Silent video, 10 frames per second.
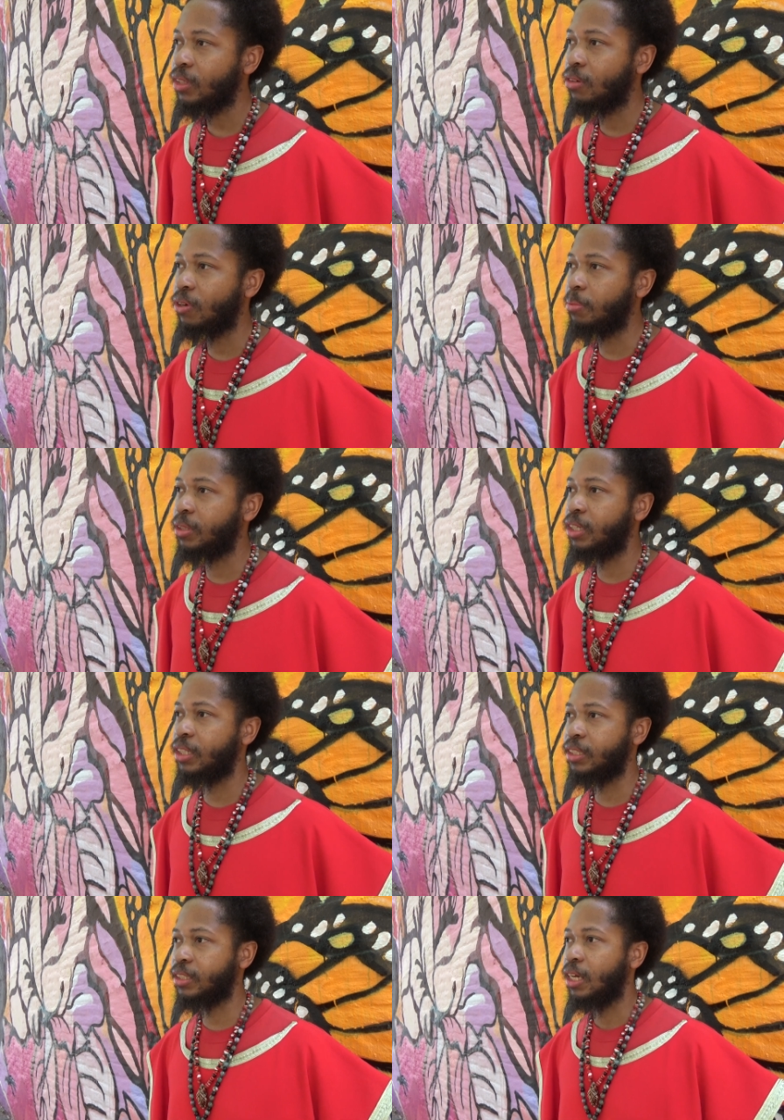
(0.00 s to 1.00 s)
right?
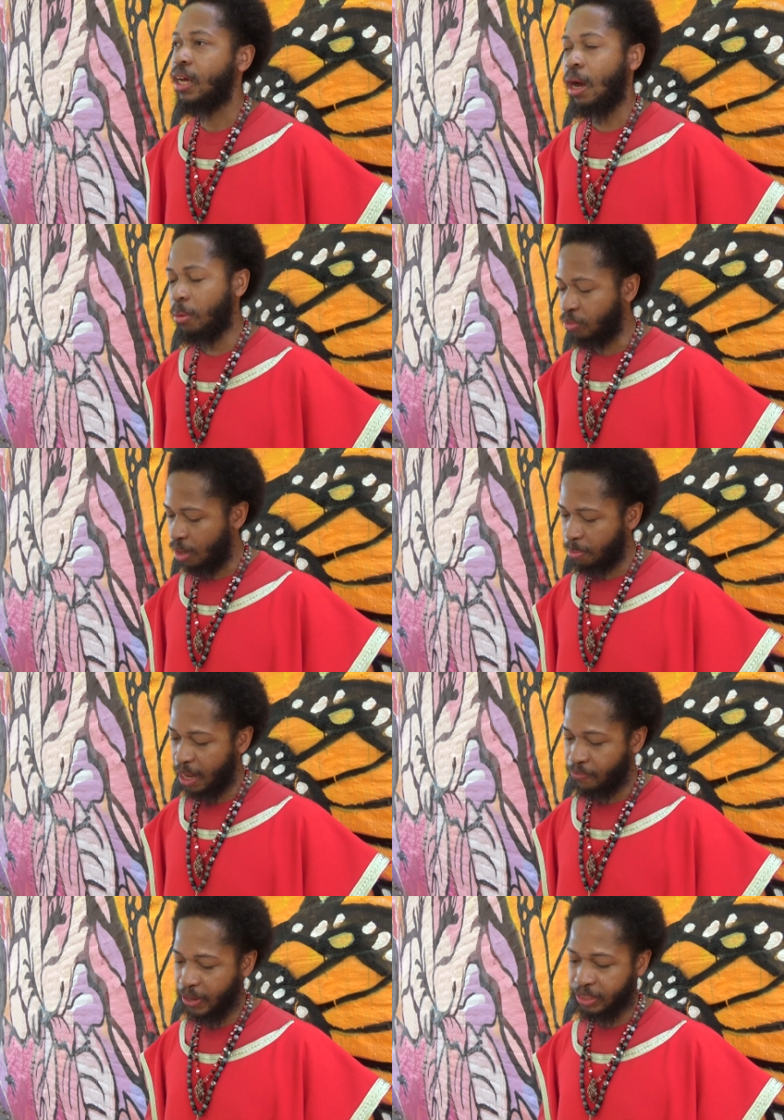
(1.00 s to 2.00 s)
Because I'm a matter
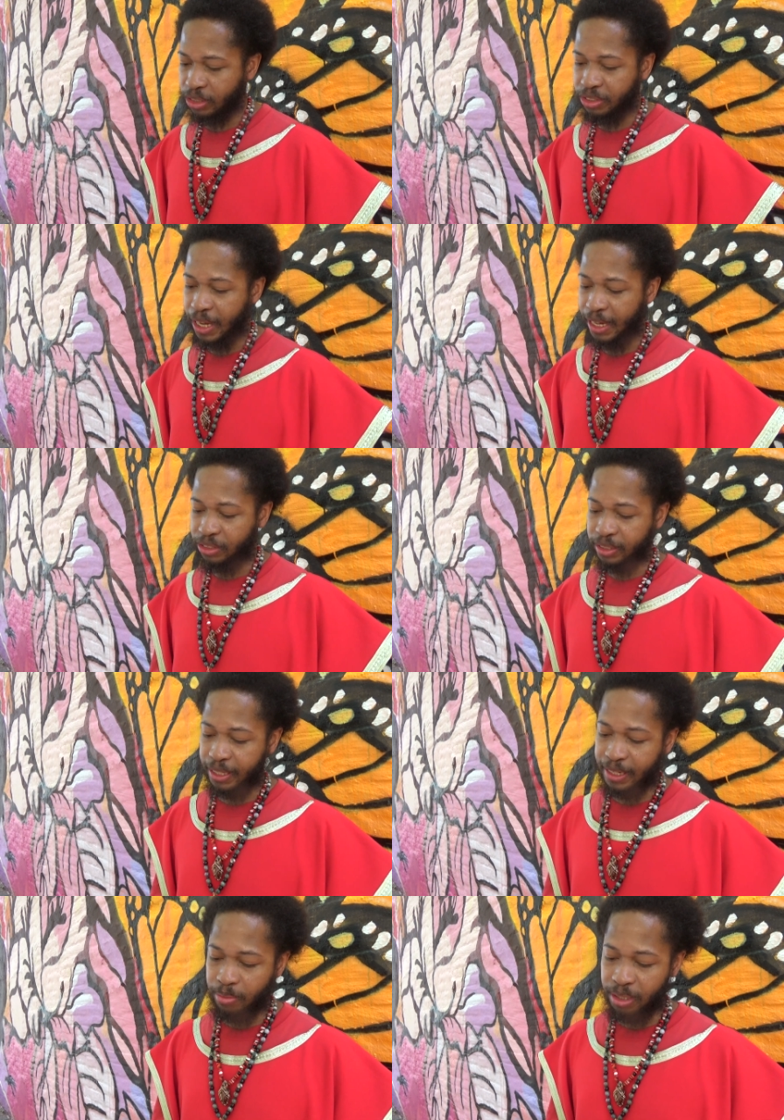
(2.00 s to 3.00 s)
of fact, something just had just
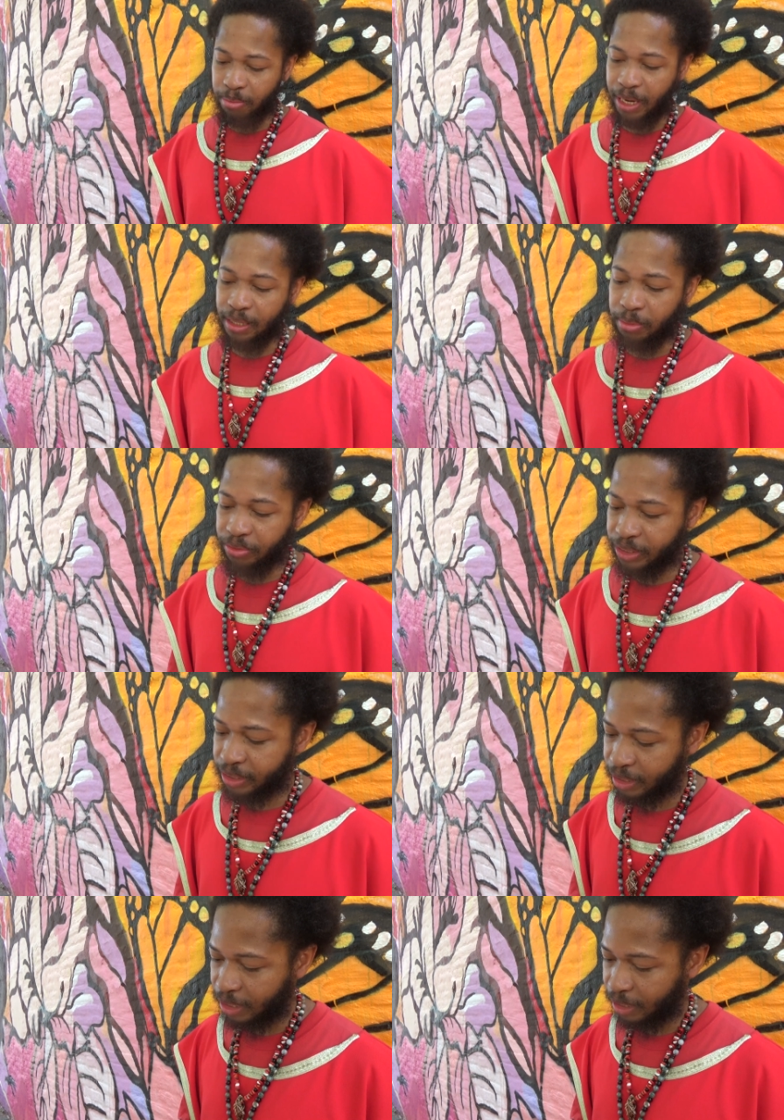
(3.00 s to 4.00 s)
not came into mind. Let me read
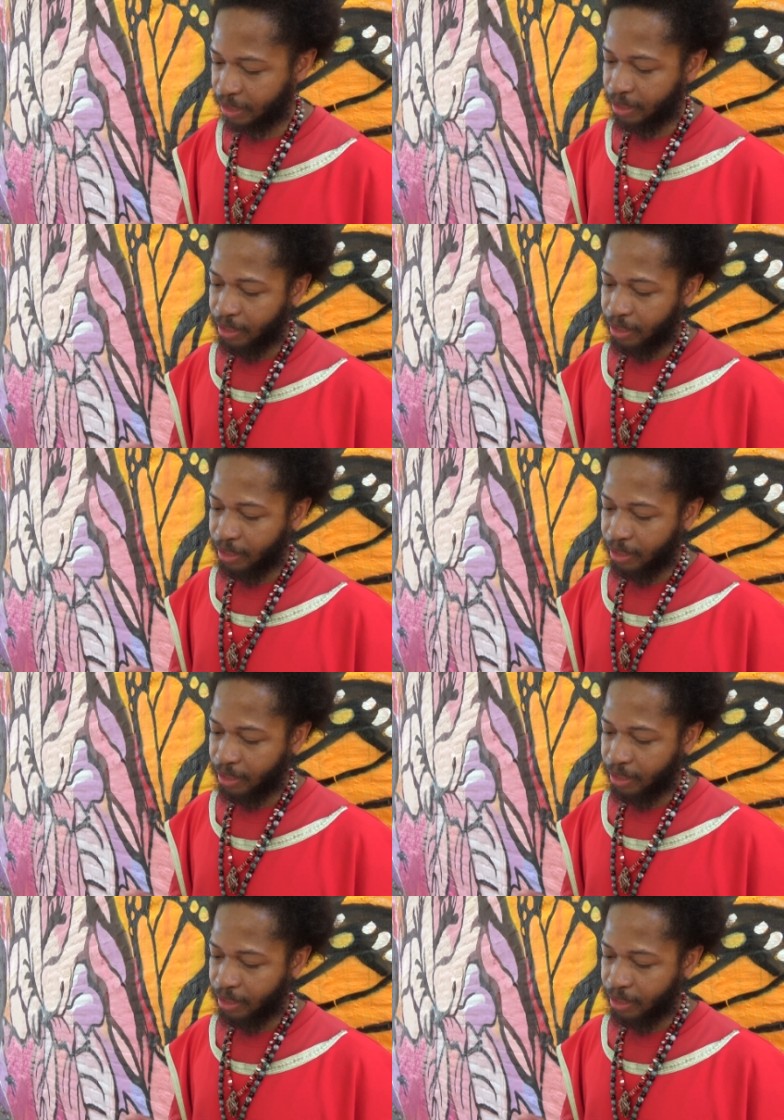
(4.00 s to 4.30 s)
this again.